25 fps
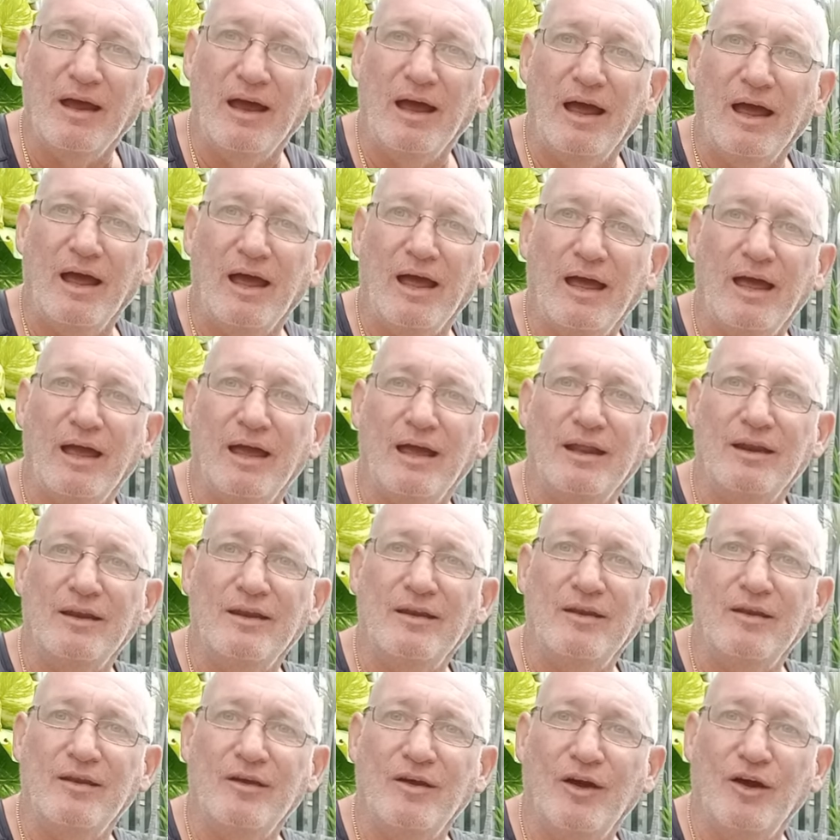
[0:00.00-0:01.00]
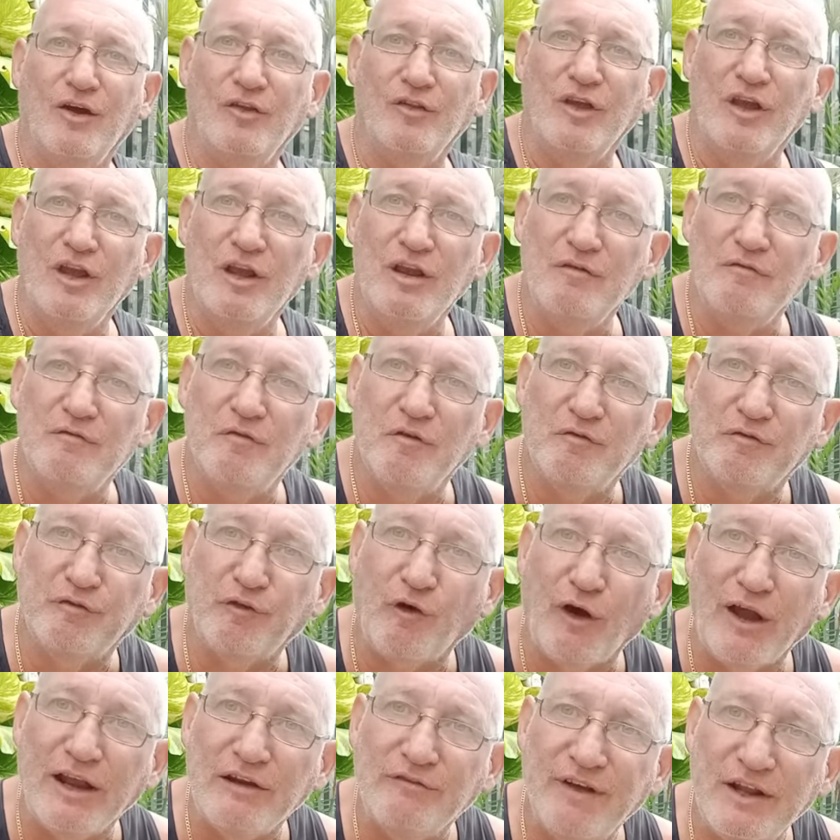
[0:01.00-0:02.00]
and the
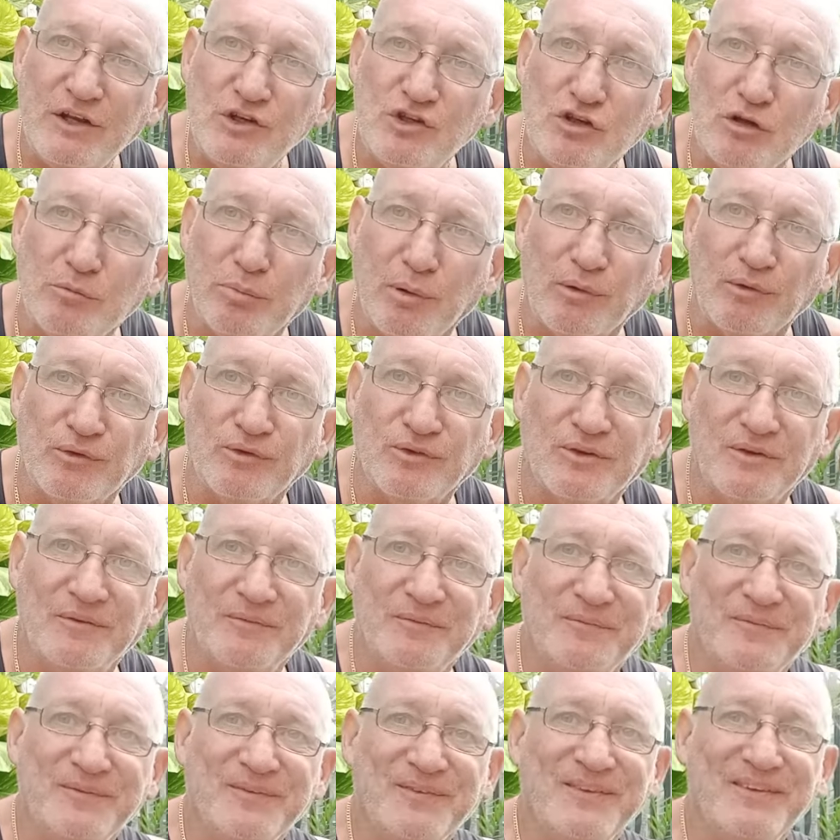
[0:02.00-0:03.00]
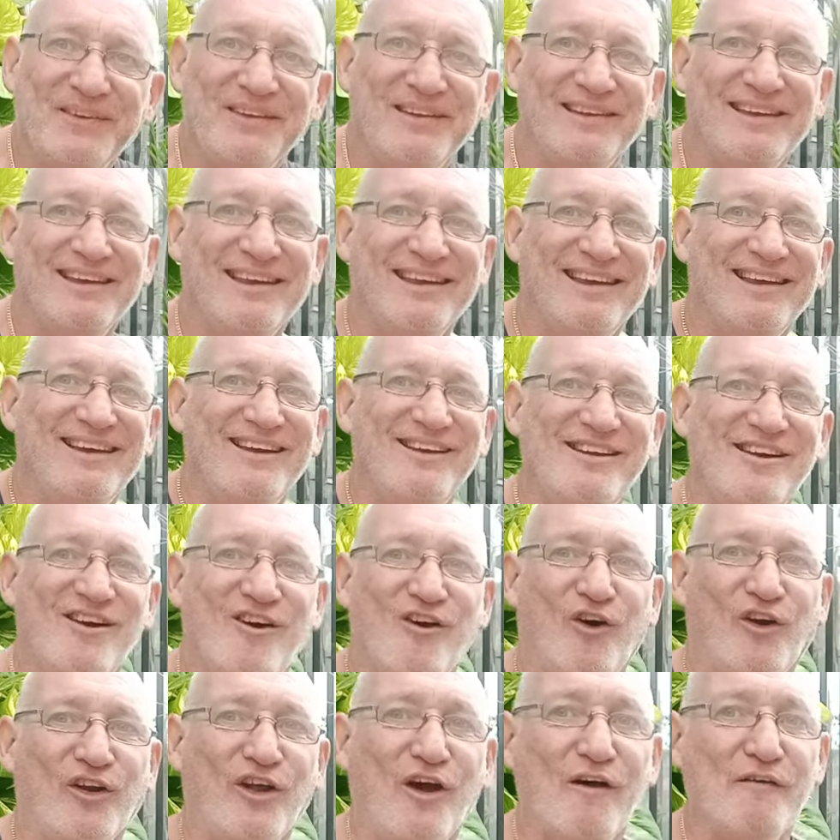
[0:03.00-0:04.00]
fried vegetables
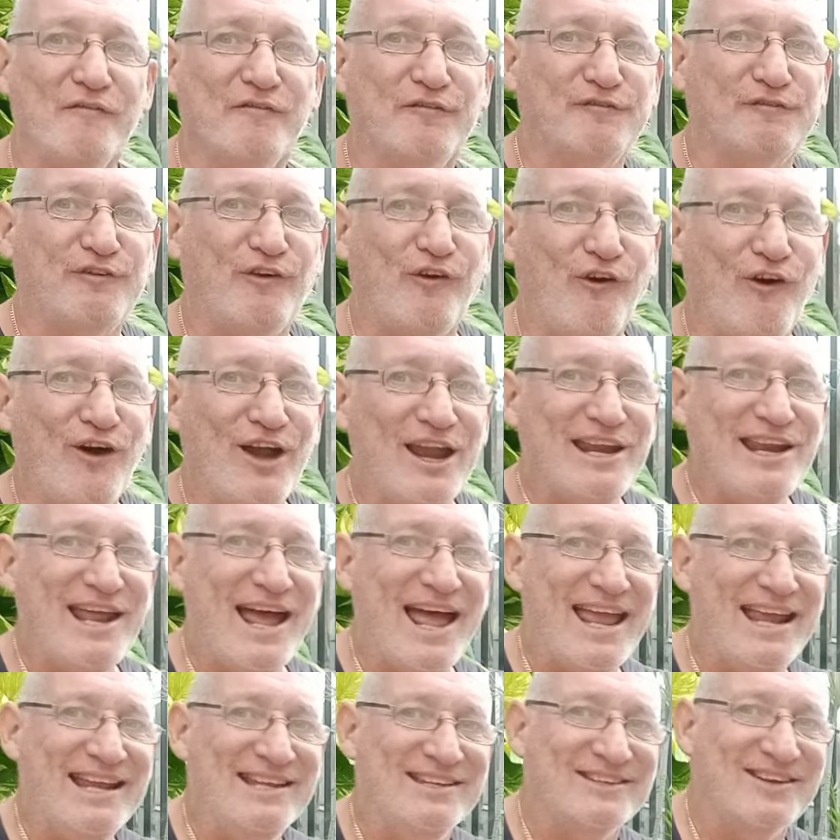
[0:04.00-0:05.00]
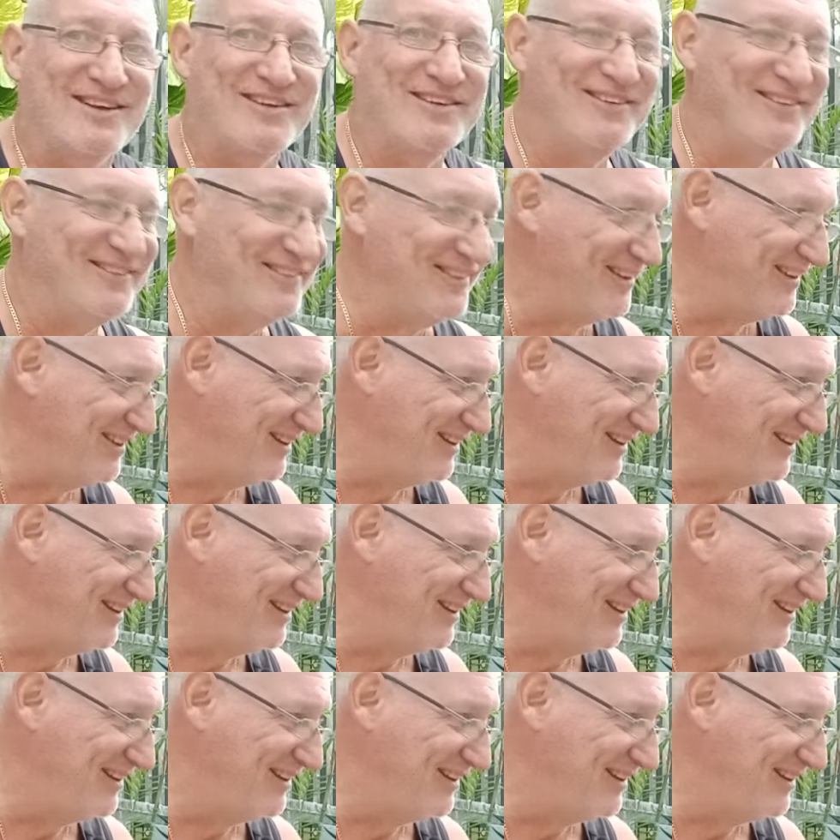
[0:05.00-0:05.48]
on a Friday. So